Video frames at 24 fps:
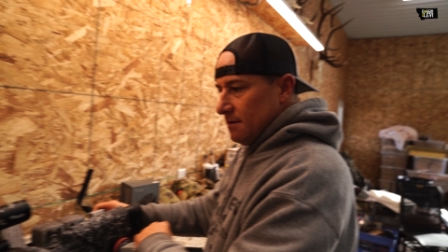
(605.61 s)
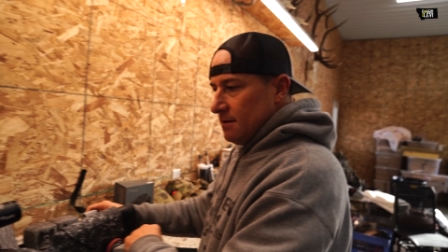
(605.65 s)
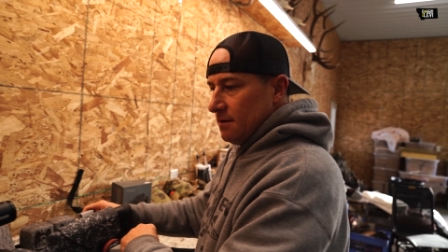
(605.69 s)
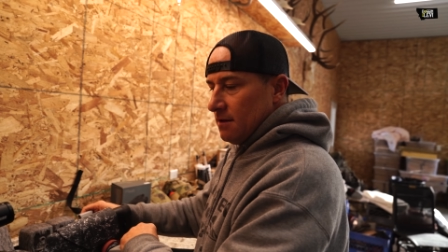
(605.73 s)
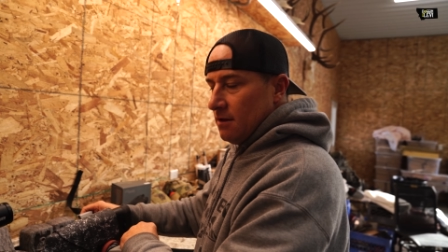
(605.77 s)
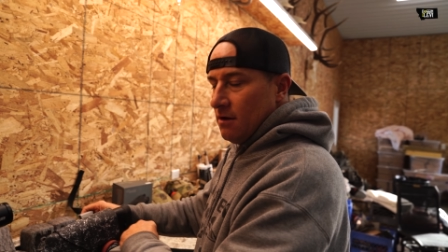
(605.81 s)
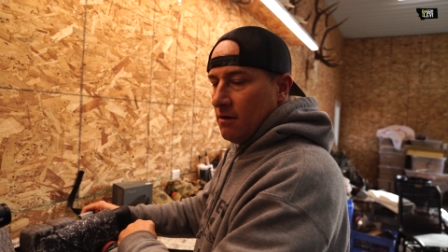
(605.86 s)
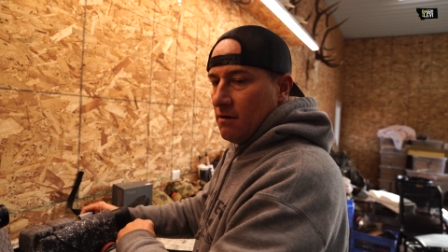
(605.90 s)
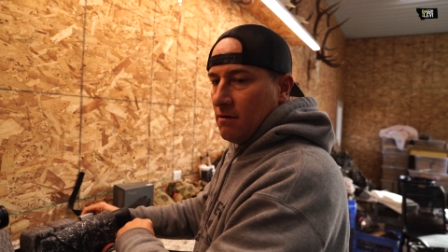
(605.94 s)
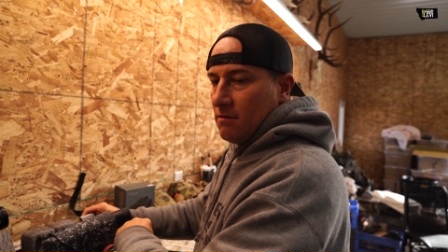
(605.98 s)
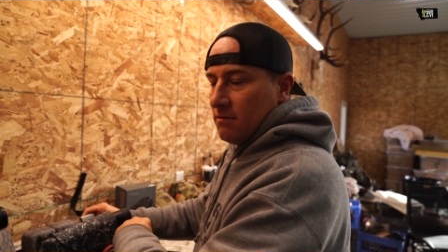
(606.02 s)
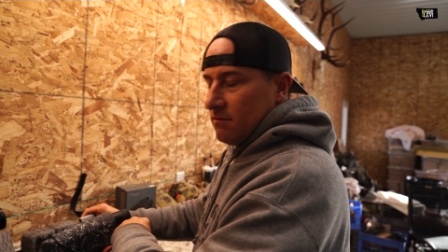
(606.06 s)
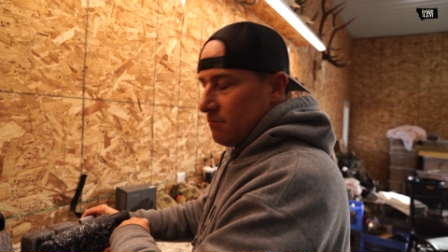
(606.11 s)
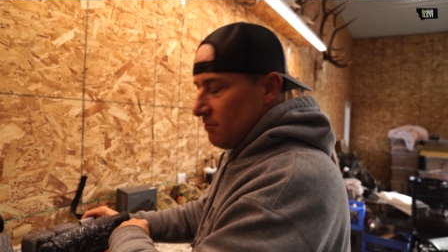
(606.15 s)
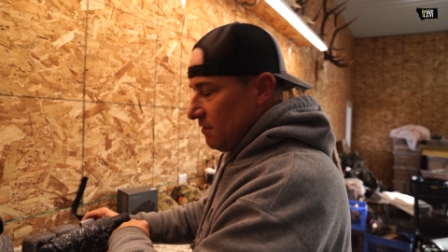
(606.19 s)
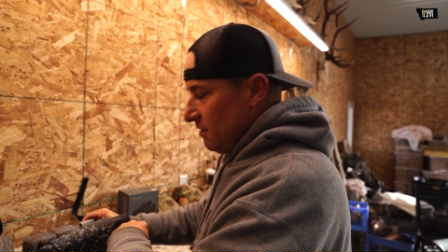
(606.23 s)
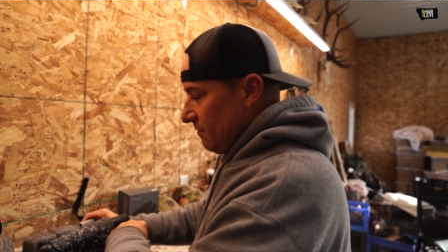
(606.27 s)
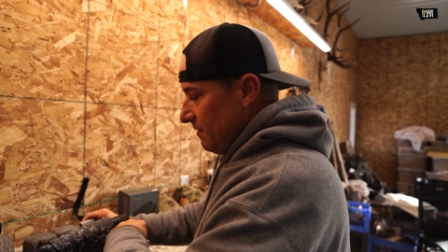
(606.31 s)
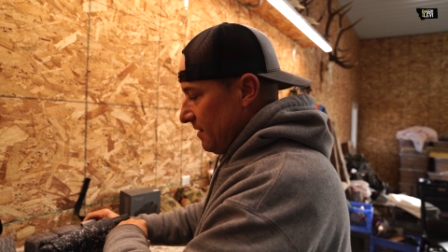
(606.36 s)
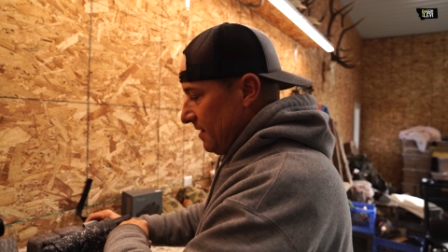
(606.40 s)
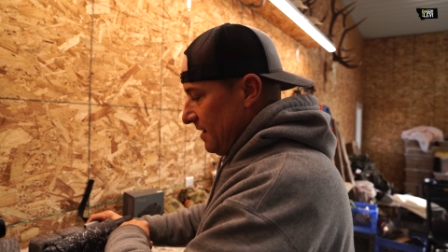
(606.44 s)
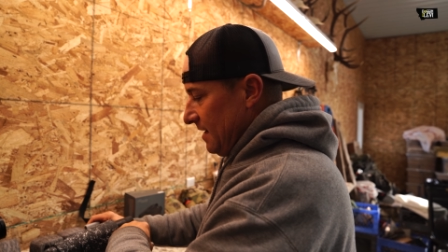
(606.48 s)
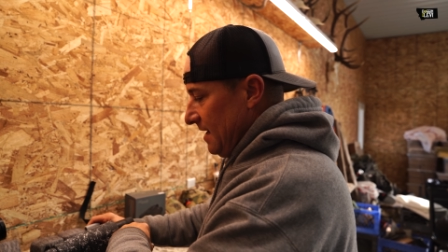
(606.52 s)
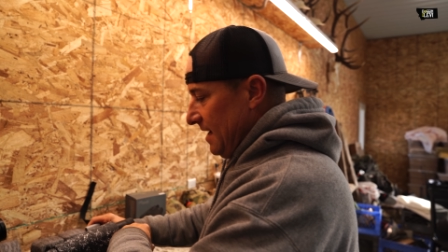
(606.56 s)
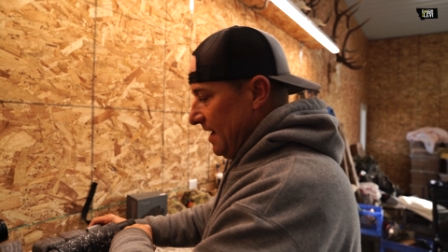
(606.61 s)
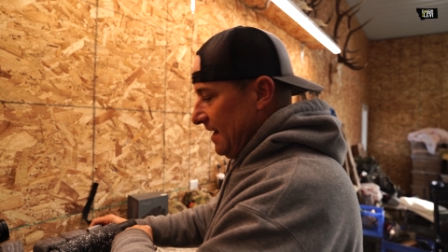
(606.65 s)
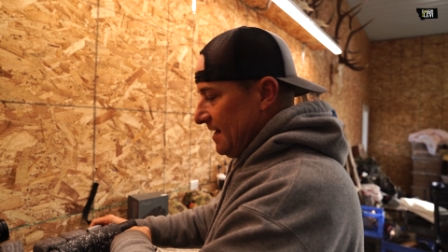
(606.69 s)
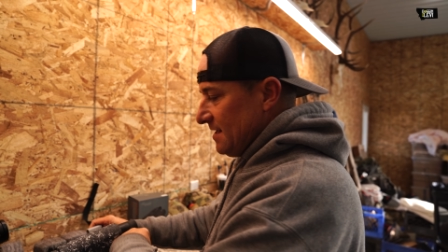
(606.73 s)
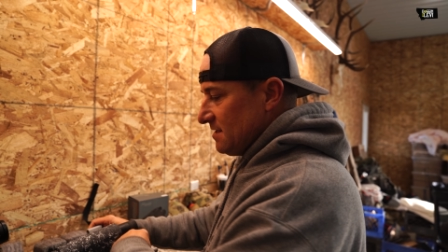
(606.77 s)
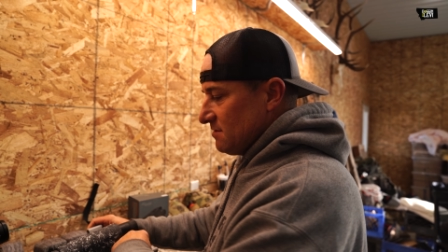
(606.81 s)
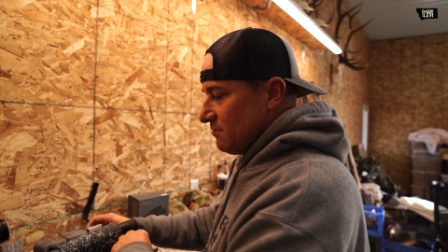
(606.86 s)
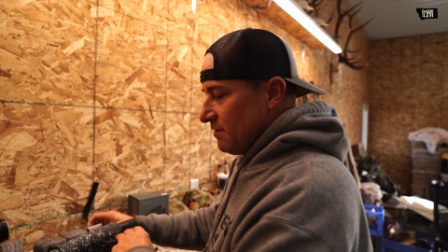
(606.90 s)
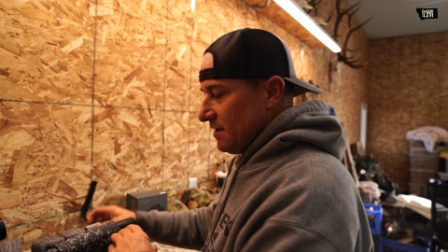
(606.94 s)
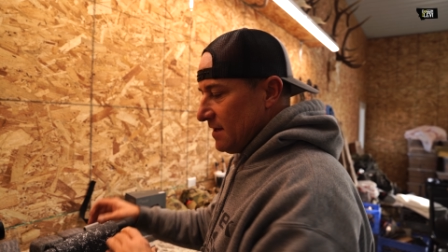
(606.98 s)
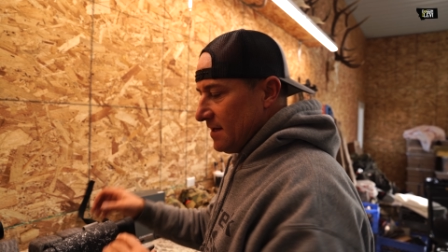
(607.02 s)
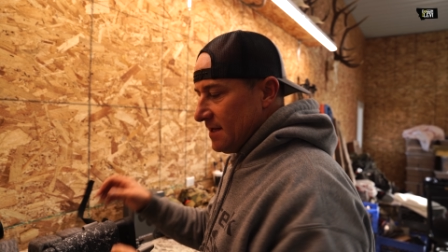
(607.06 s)
What we did is
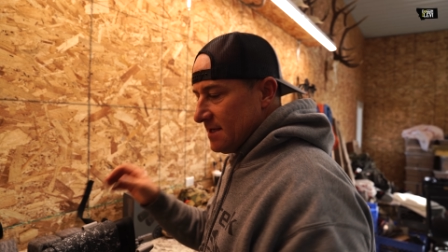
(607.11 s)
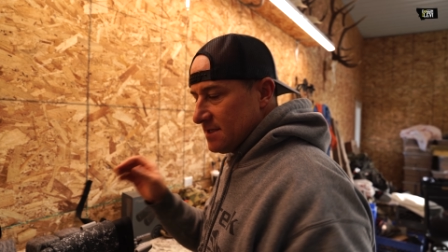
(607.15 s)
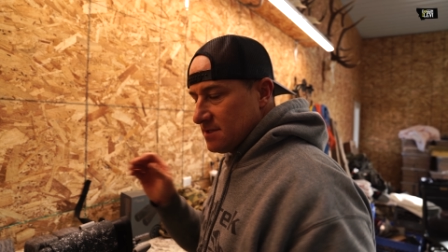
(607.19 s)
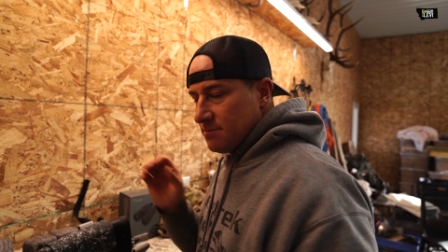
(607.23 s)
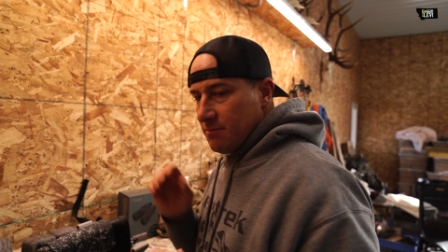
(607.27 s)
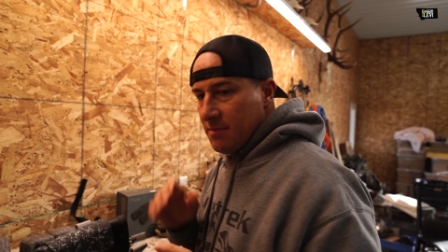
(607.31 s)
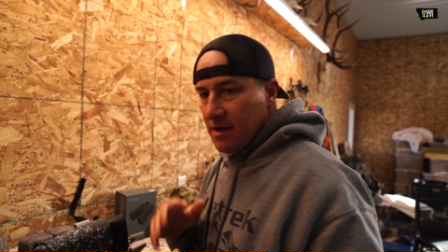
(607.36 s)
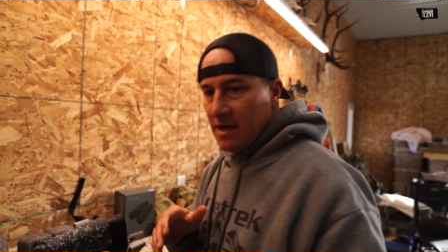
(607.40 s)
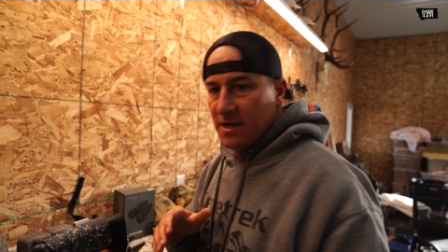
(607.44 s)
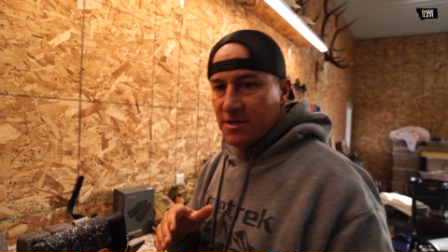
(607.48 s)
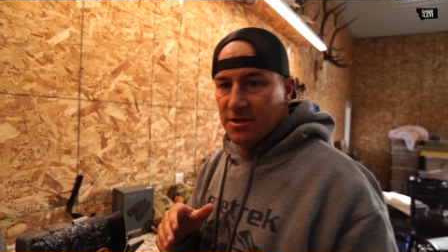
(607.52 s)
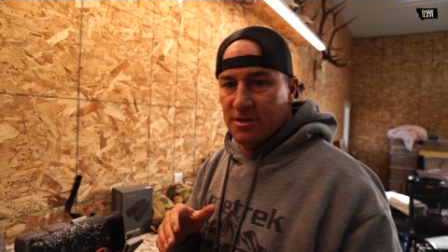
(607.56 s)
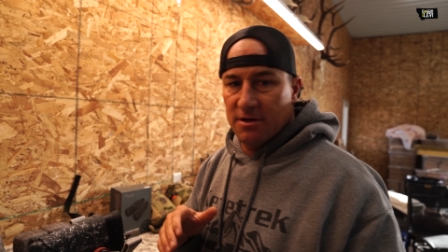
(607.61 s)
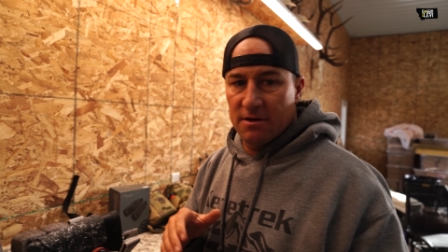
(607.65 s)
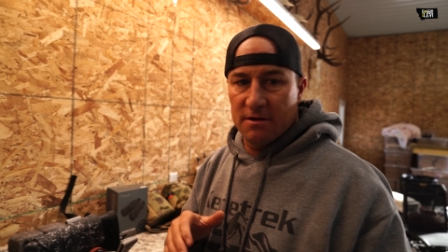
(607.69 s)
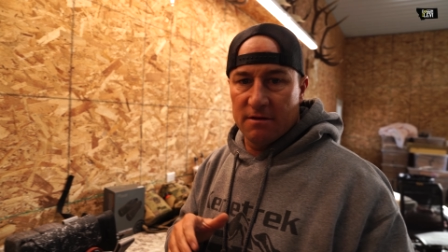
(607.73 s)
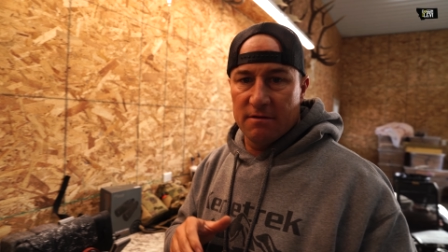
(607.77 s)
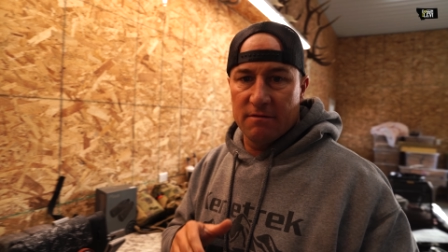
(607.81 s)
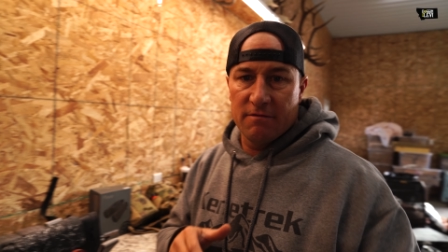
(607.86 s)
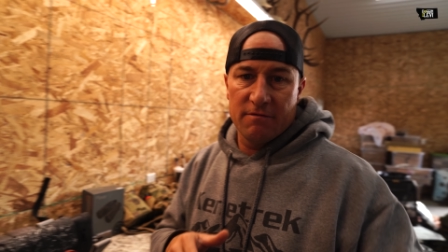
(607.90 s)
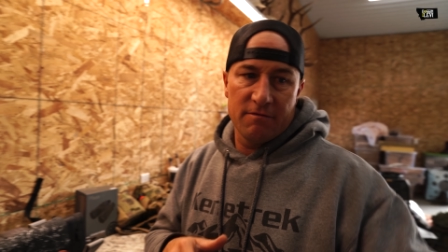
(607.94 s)
we just measured